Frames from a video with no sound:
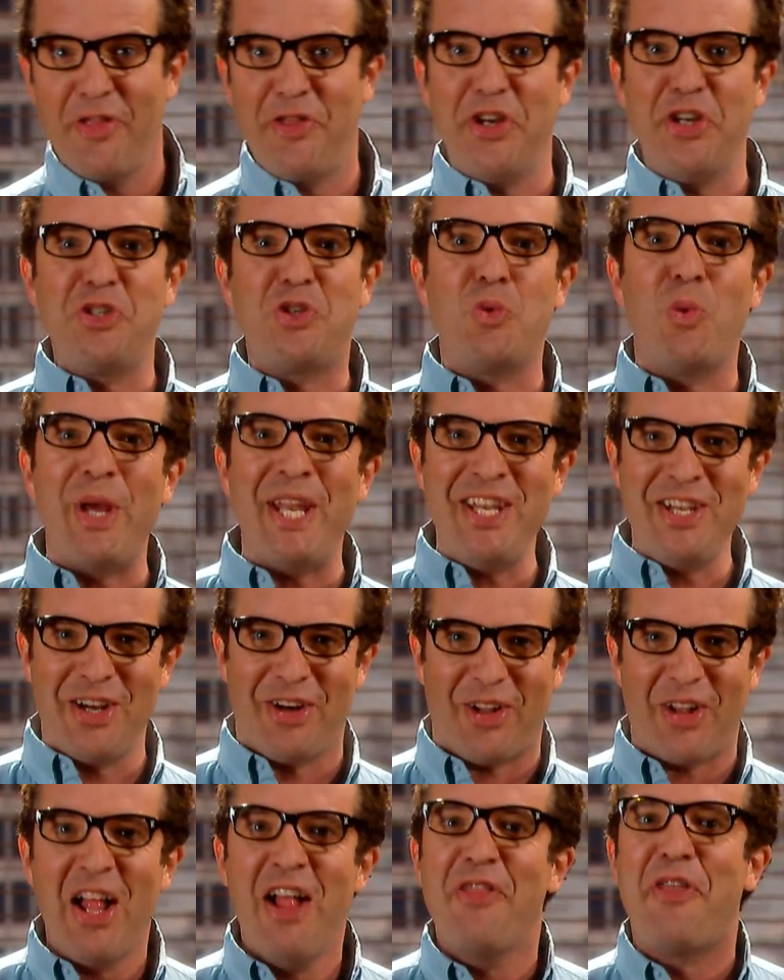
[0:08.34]
The
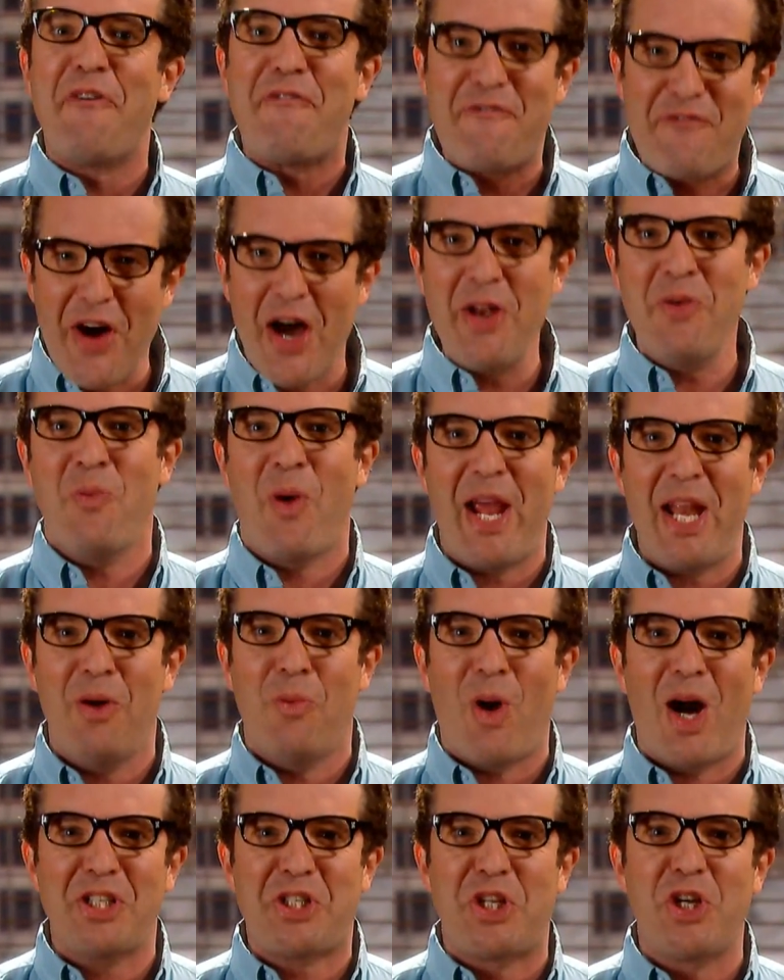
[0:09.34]
Dwindle, the fun way to
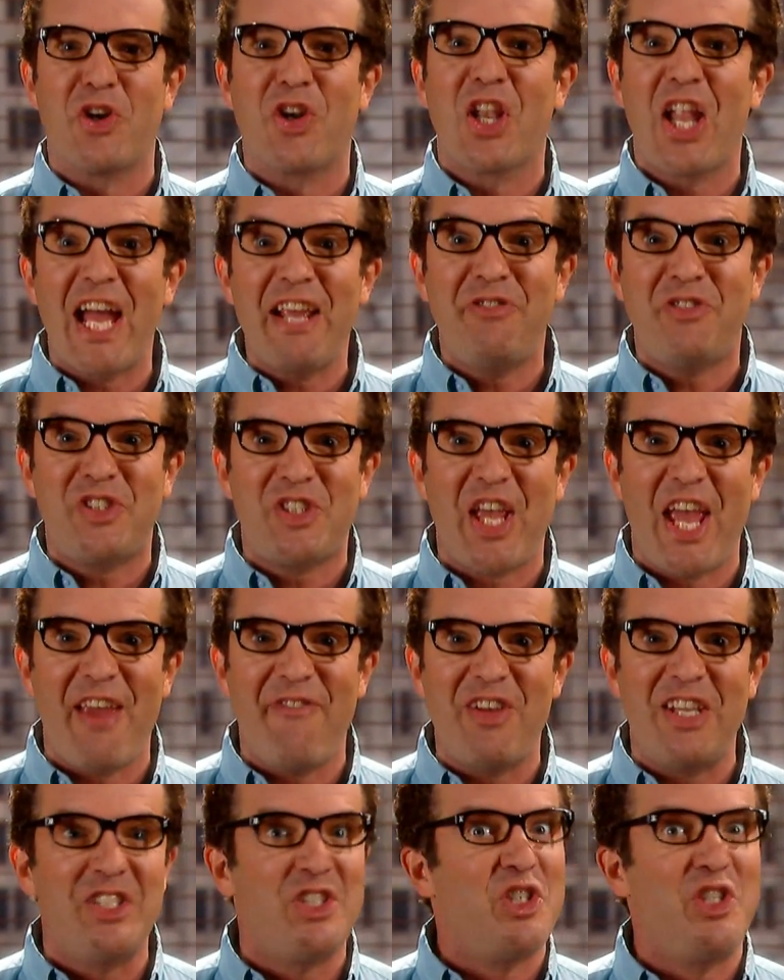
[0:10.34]
watch your life
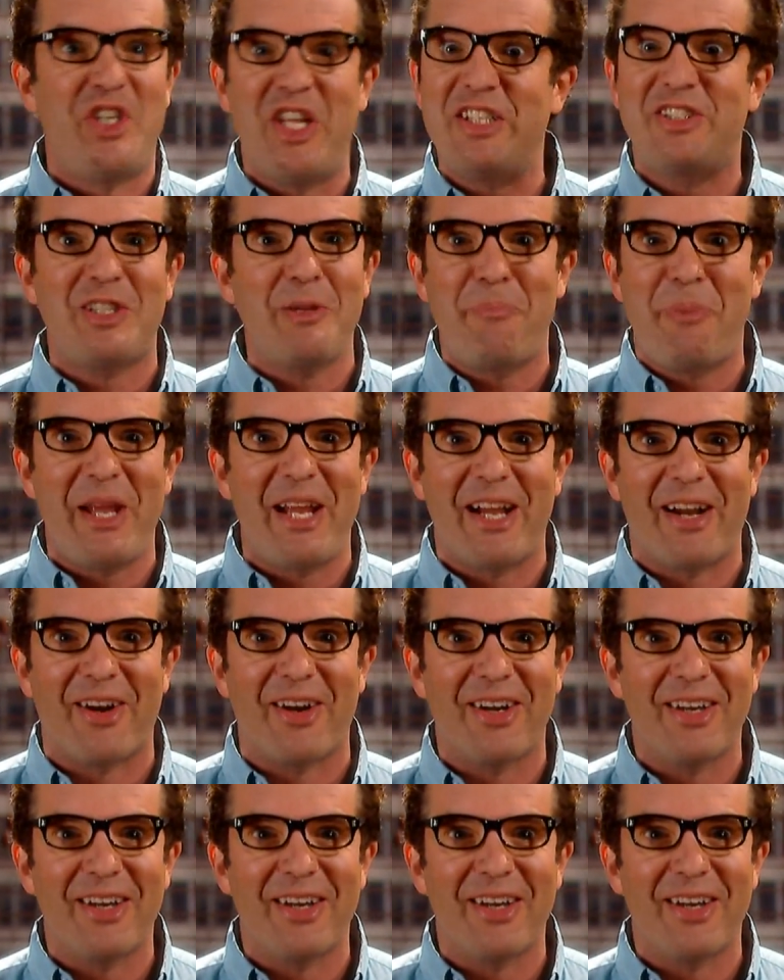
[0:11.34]
savings disappear.